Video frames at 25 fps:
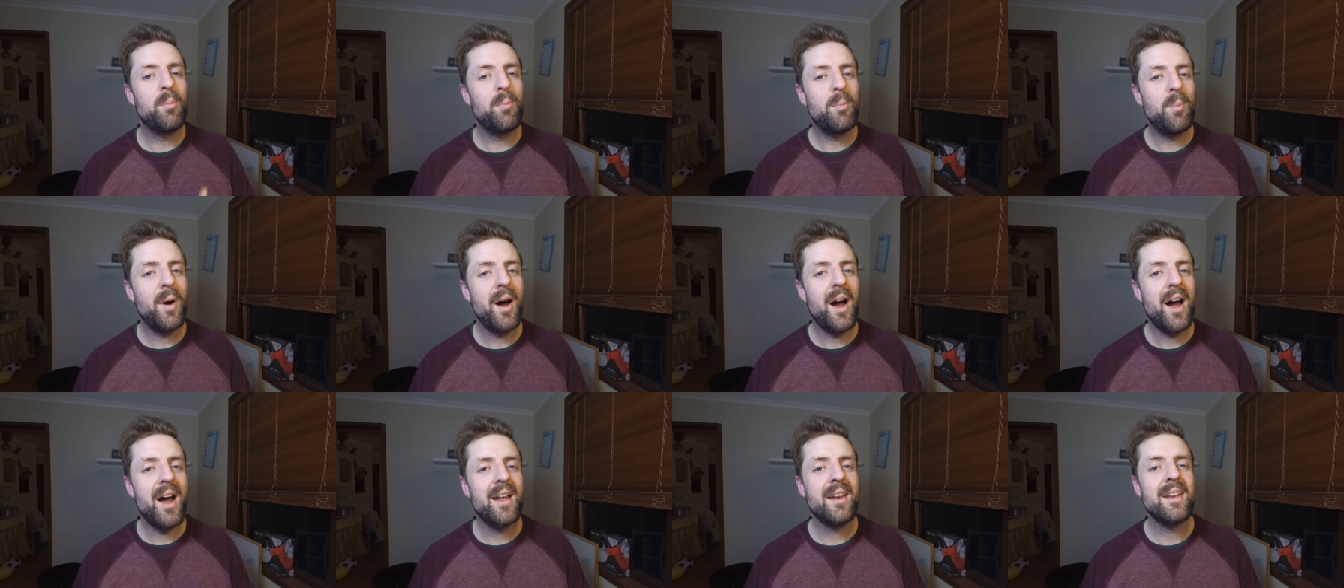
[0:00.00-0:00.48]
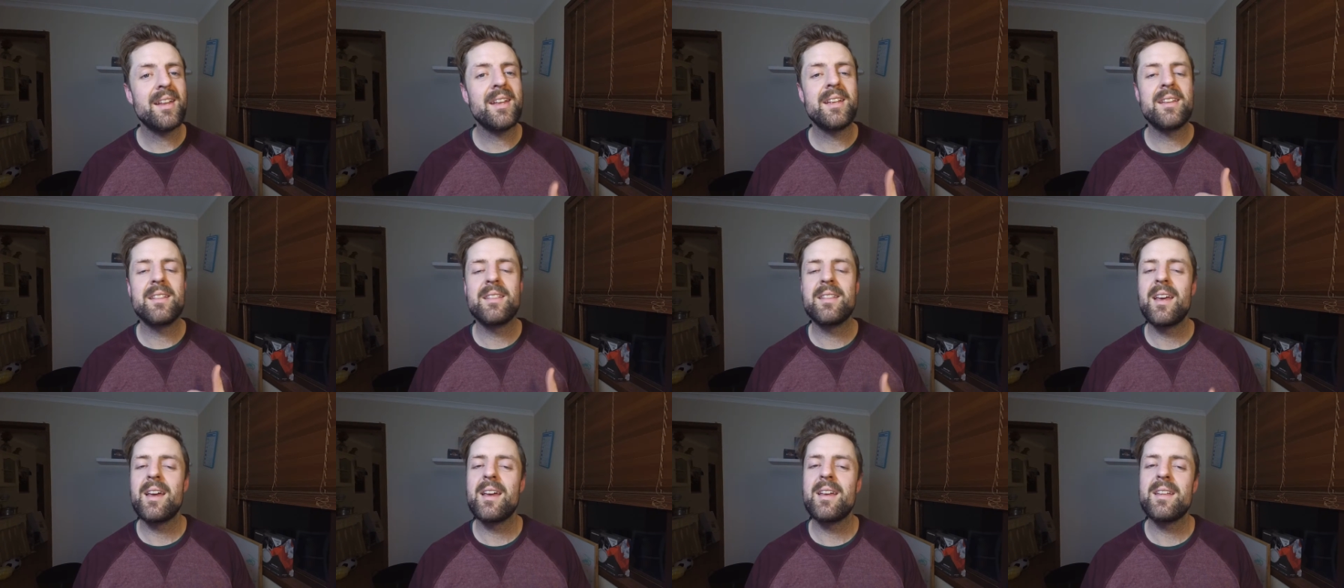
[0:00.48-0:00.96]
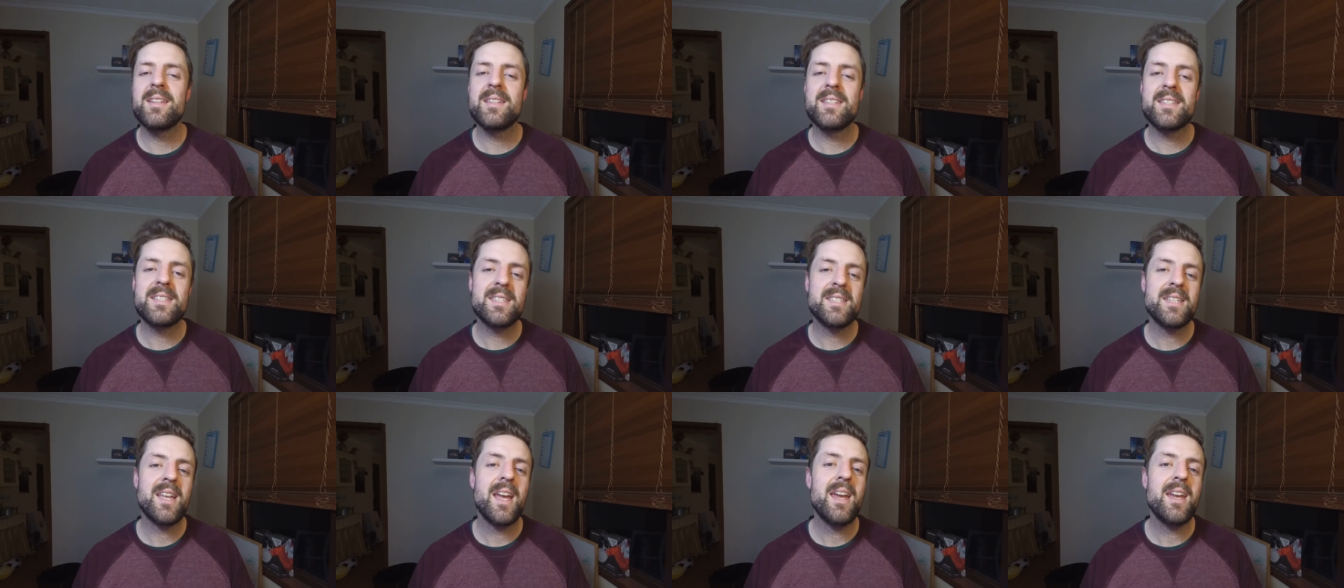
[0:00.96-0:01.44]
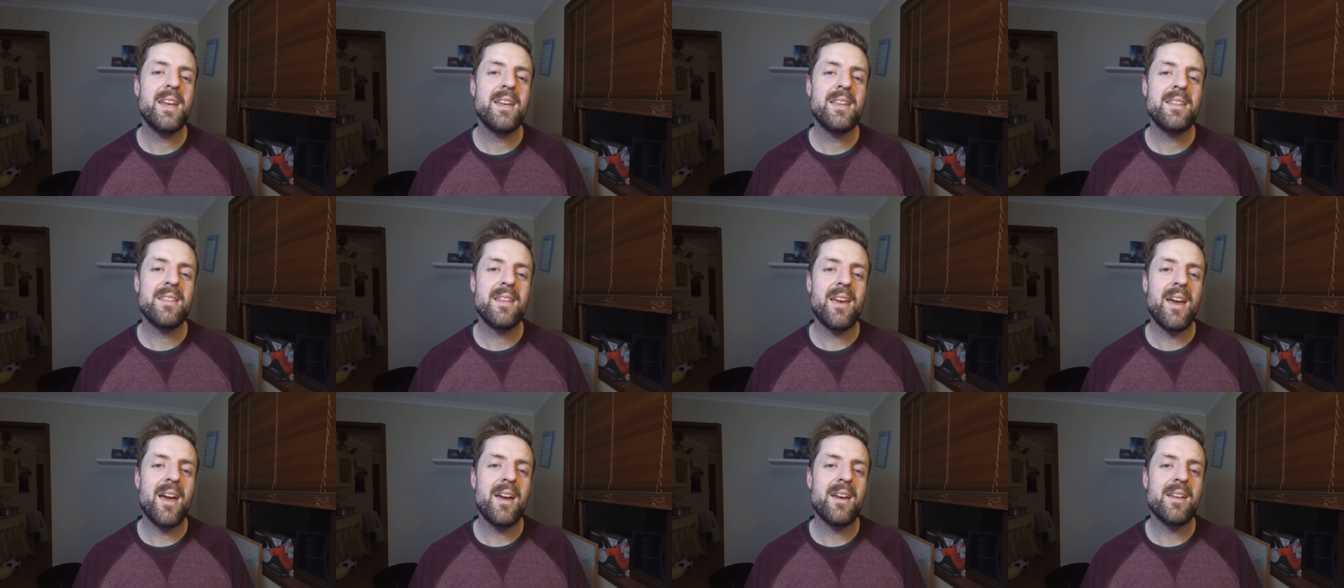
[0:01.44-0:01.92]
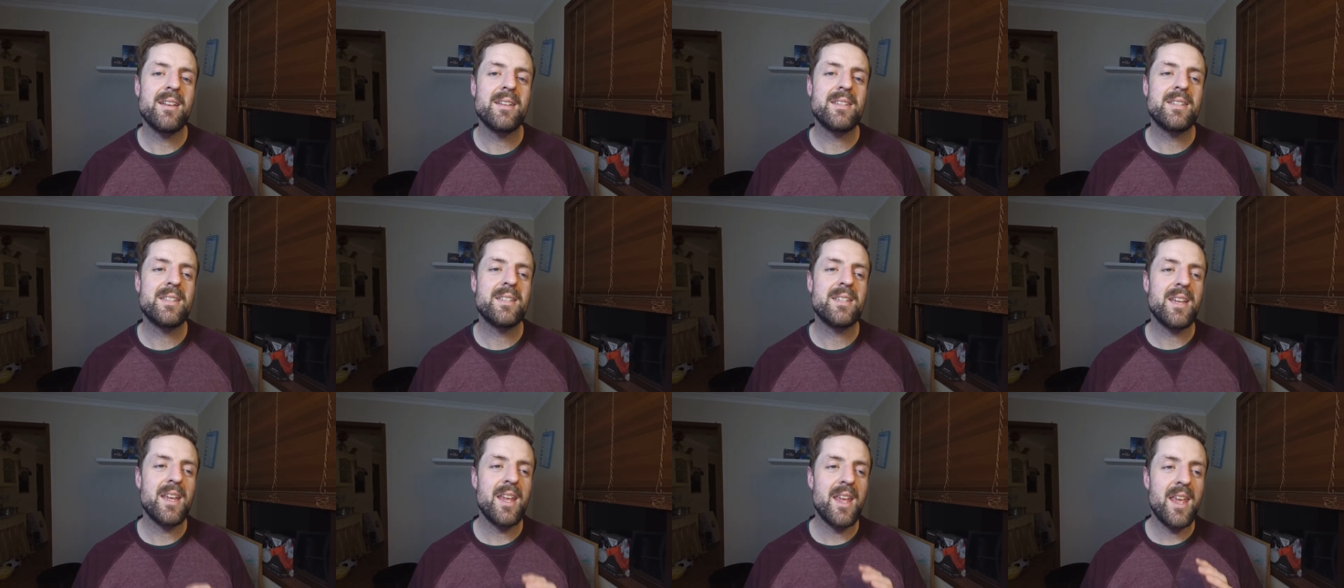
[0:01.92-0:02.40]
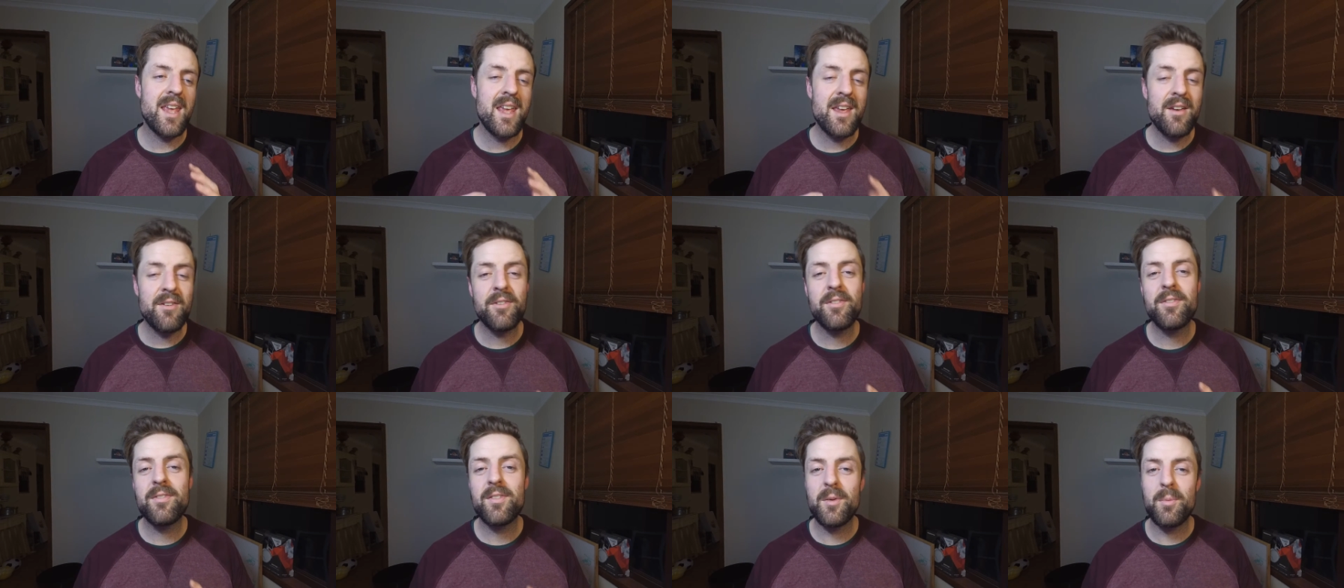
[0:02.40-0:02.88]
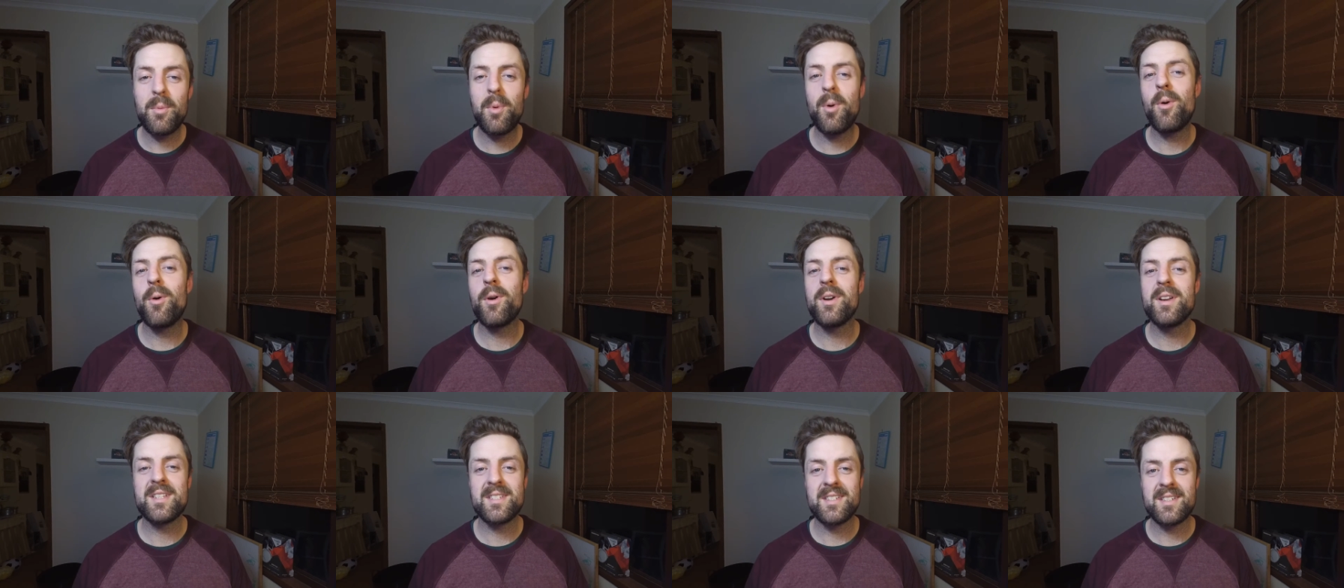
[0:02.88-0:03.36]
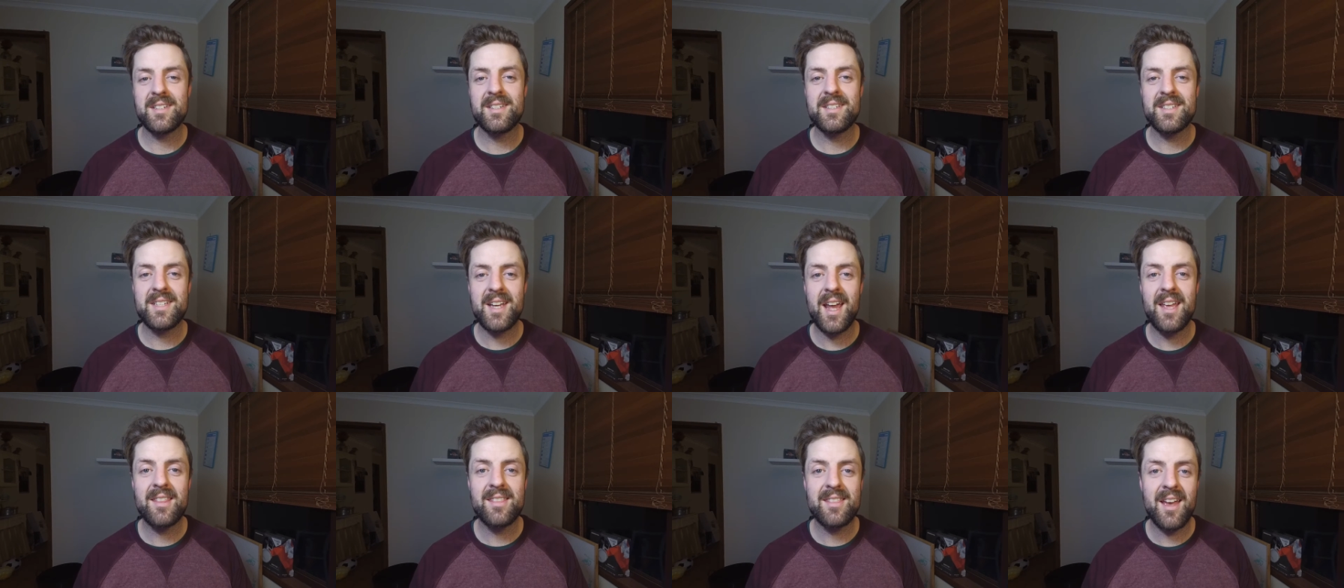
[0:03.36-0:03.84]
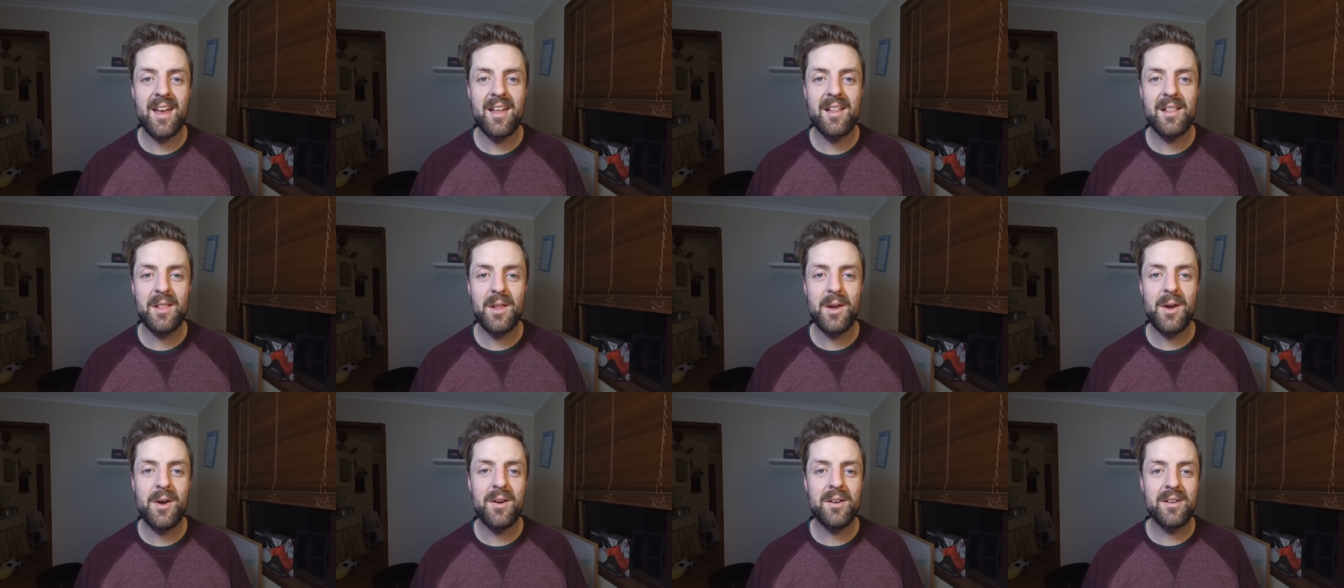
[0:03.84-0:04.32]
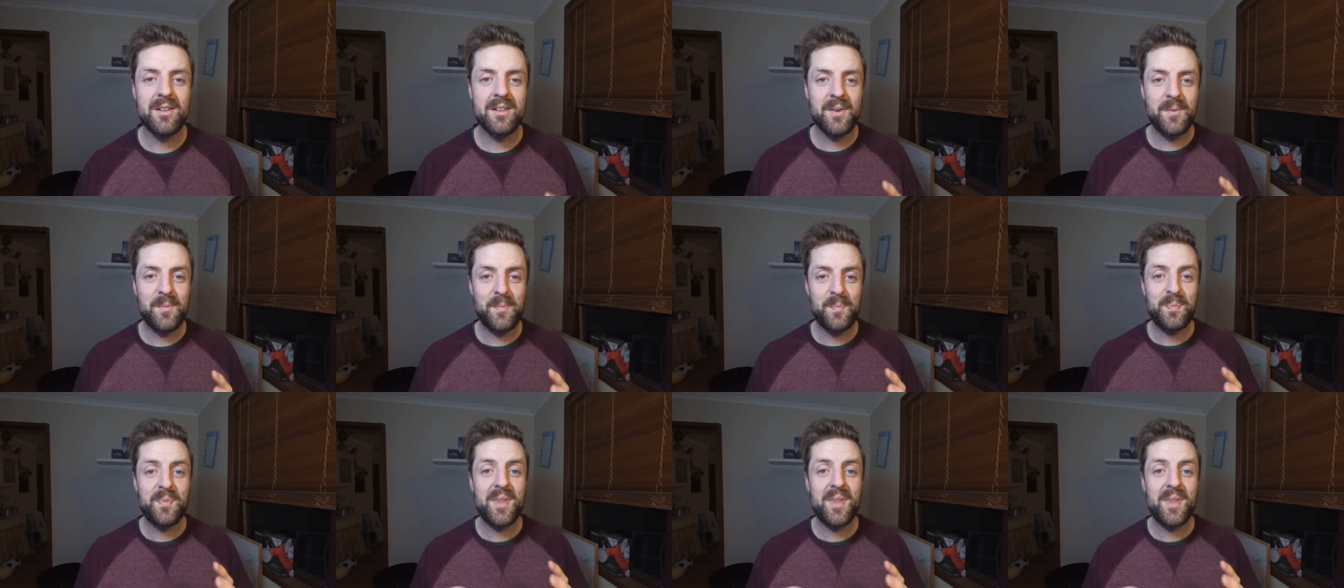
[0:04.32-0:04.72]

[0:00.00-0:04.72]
But in that, in saying that, if the port is going to take that long,